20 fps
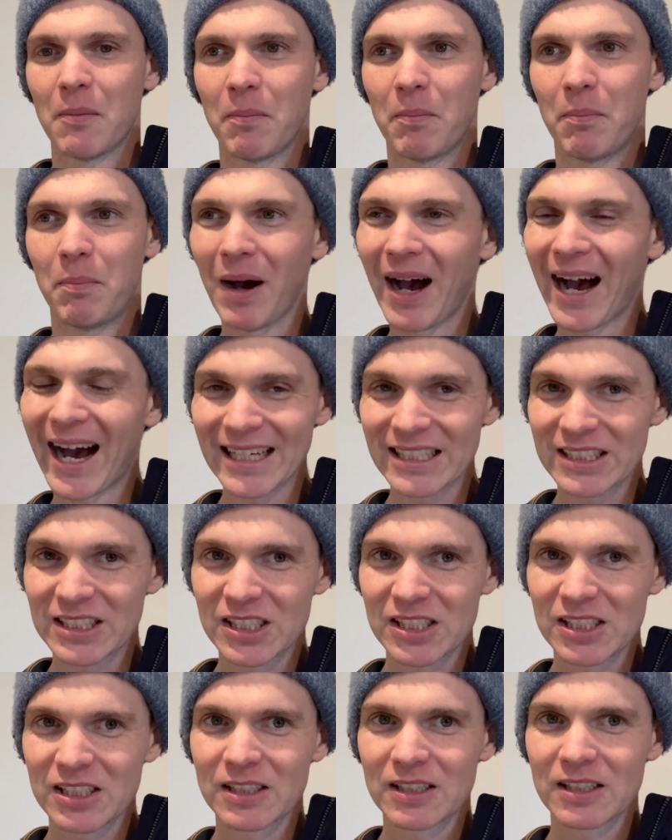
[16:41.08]

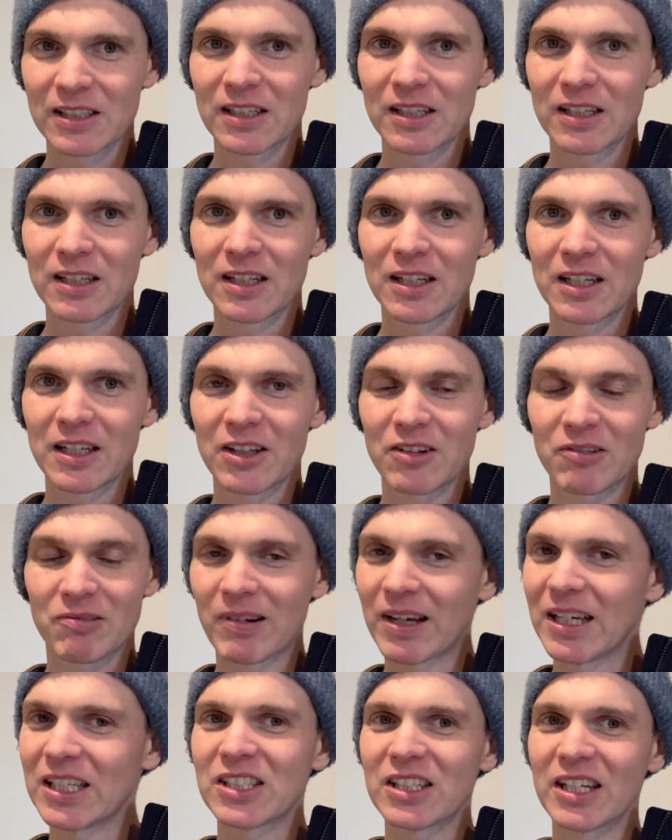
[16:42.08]
But the
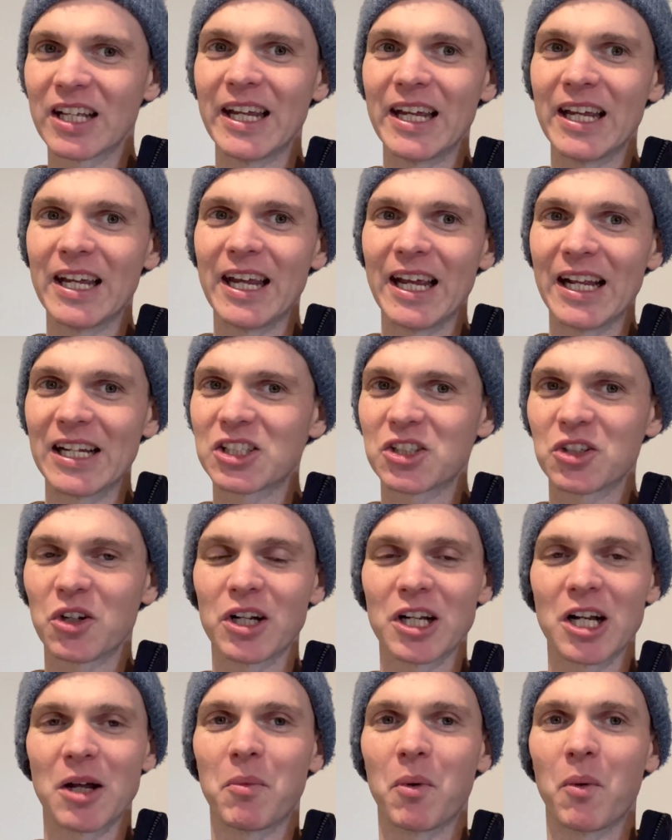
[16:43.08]
reason it's not
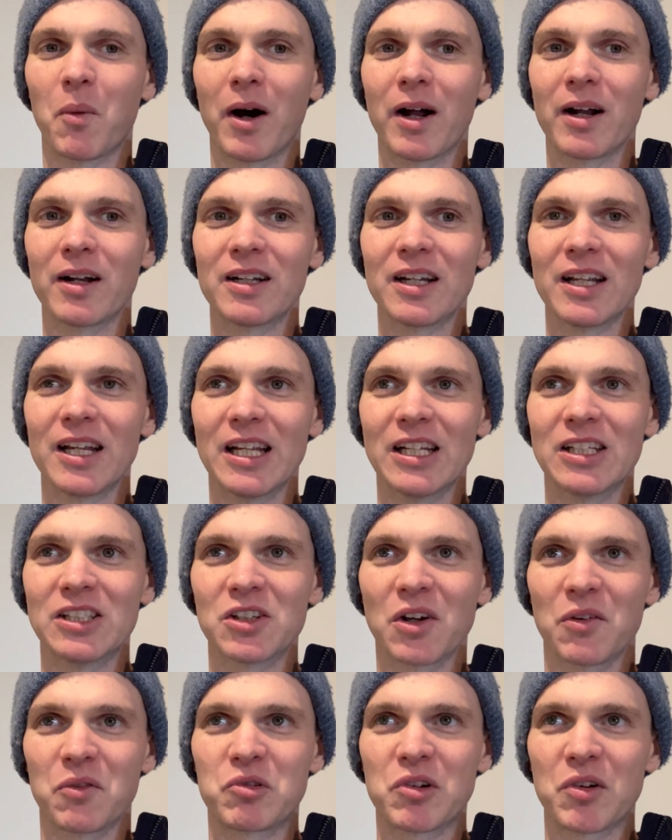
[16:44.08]
number one is
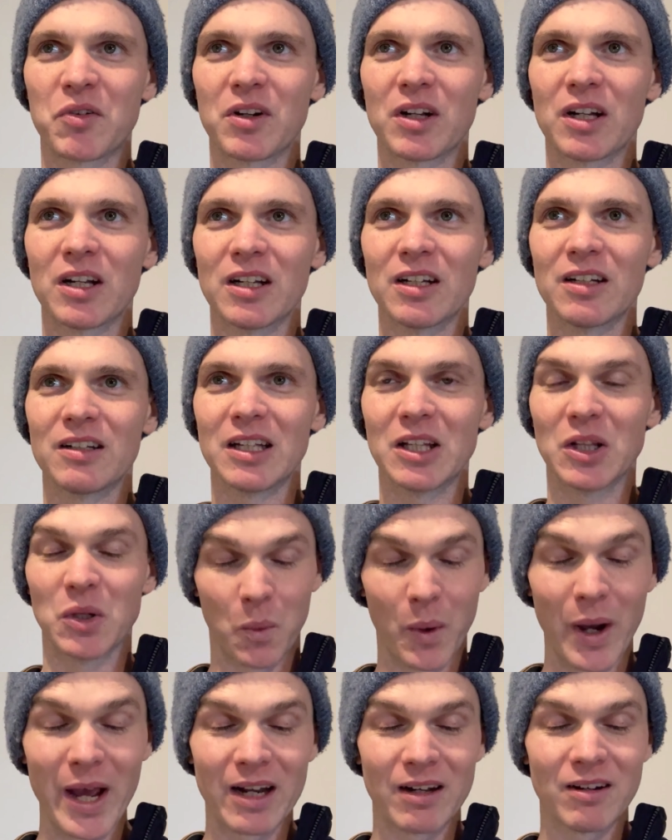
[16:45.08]
I've driven it in the
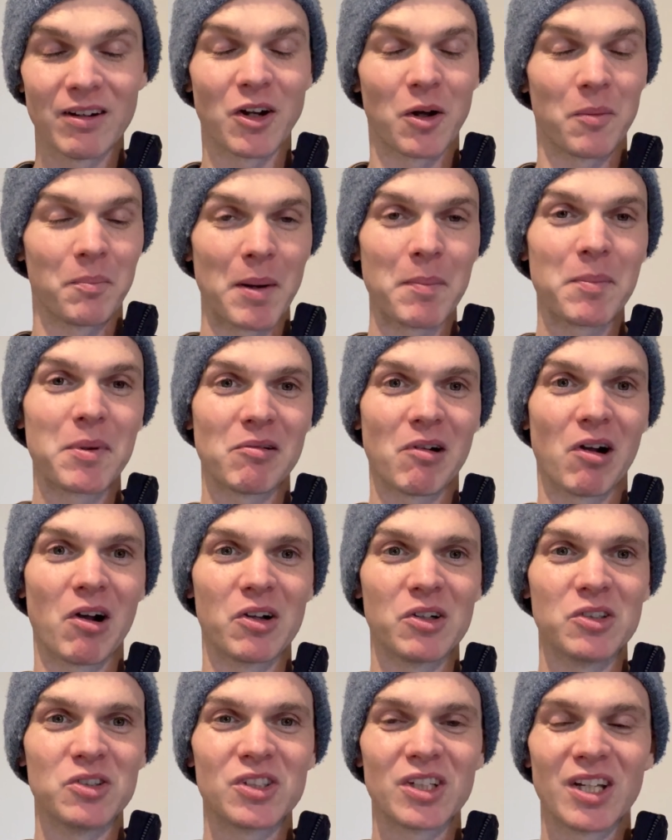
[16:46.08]
wet and on bumpy
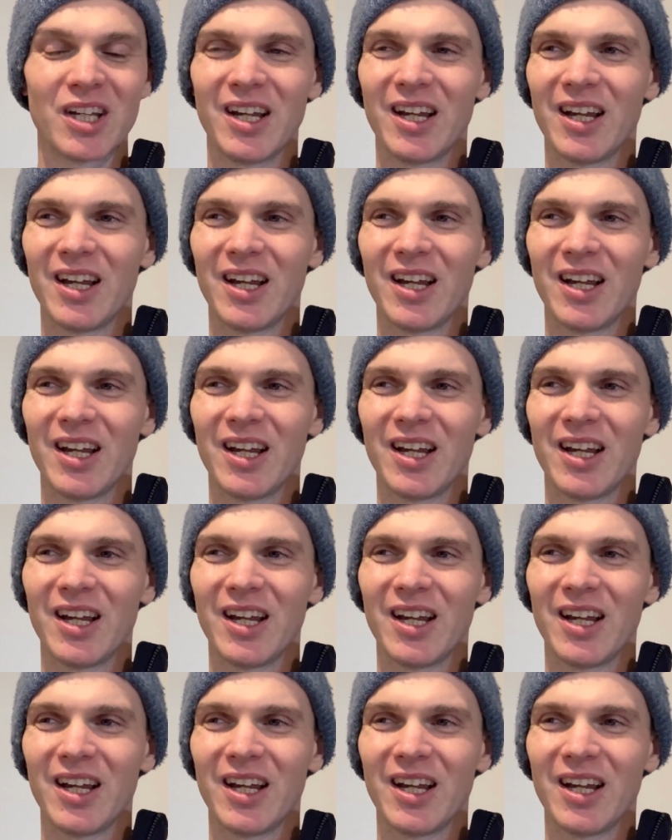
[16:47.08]
roads,